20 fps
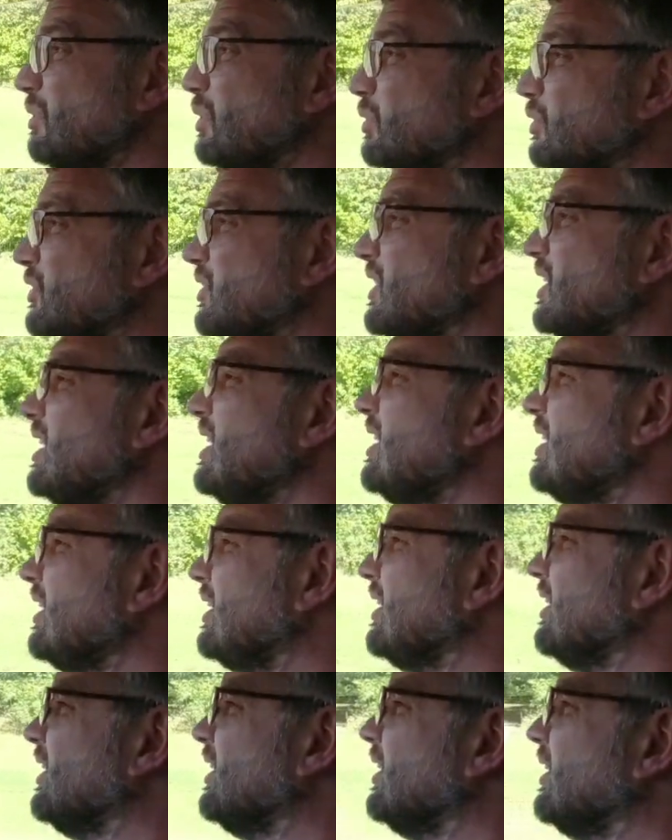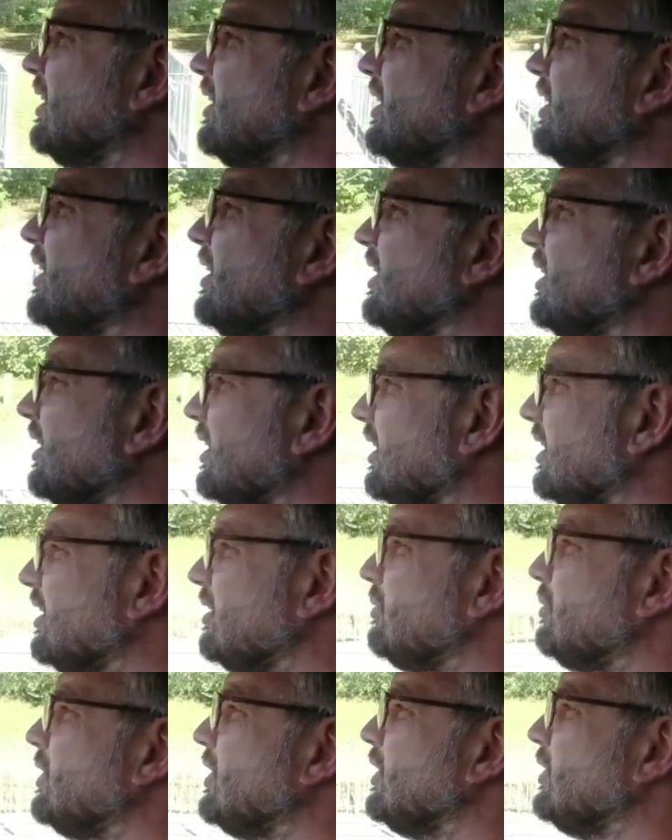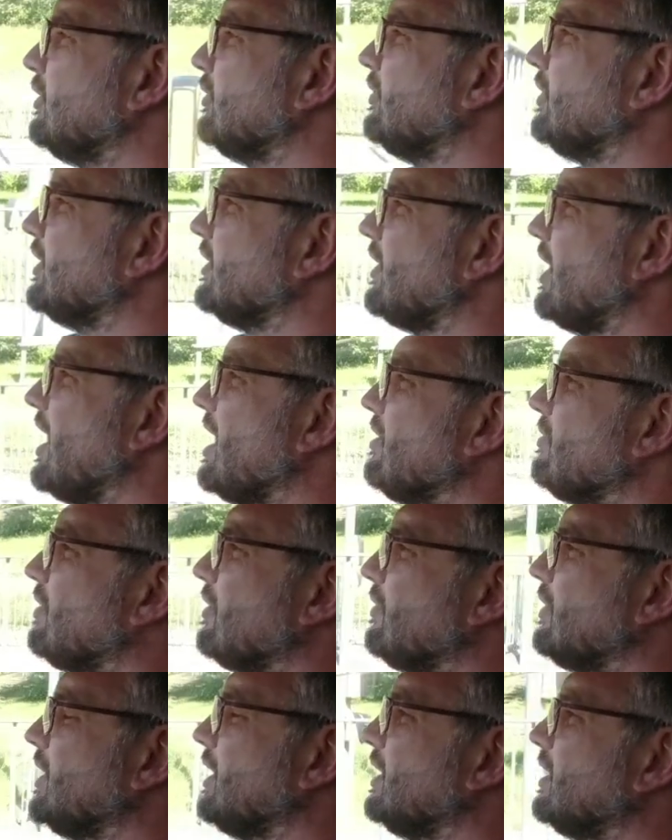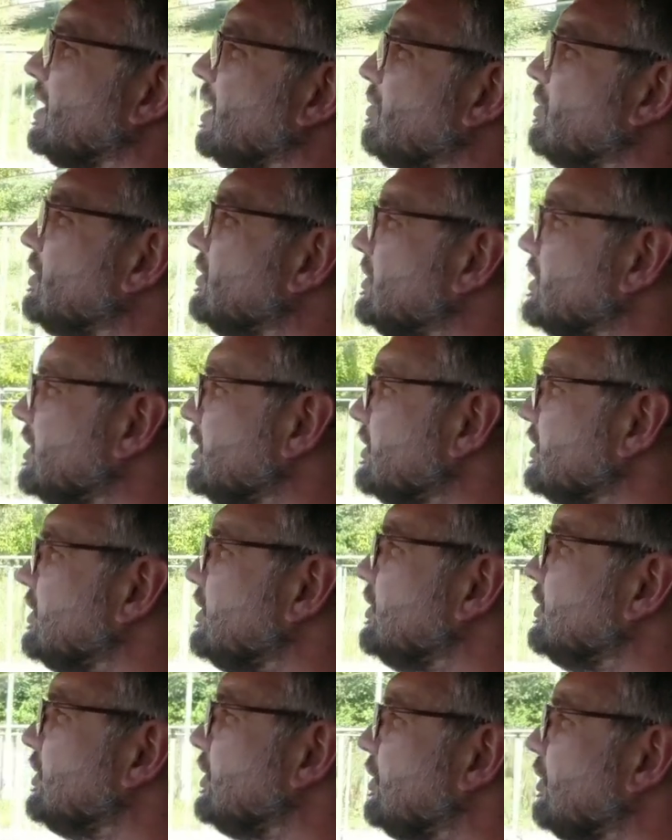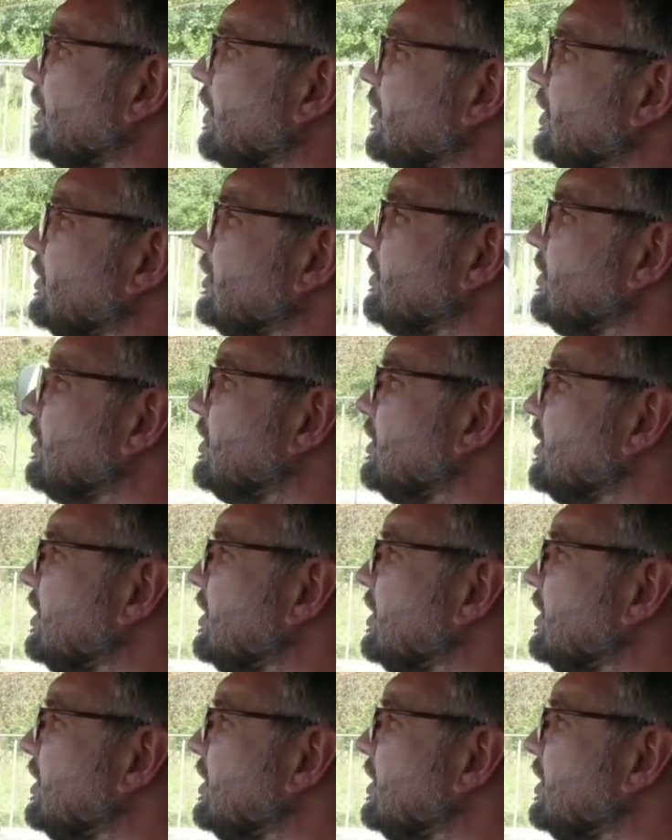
MOT. Be a good thing to have, I think. MOTs are usually quite good.